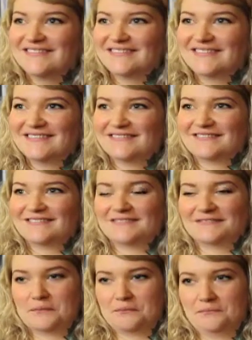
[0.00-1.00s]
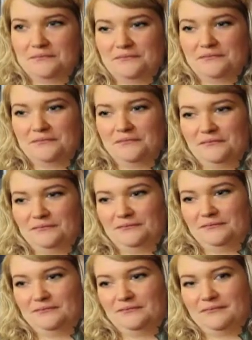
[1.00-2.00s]

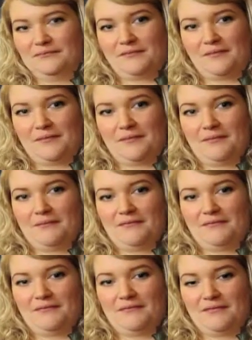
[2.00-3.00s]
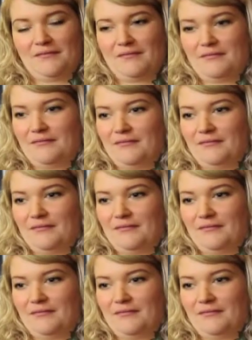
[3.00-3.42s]
[no speech]